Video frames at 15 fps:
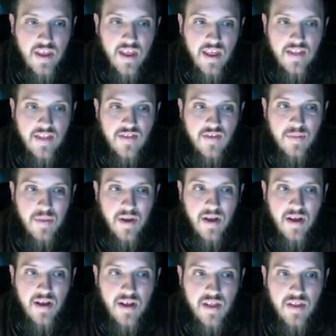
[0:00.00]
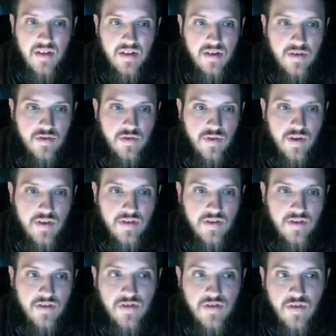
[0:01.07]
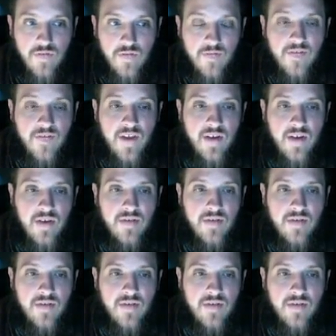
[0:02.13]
and some other little traces. So very,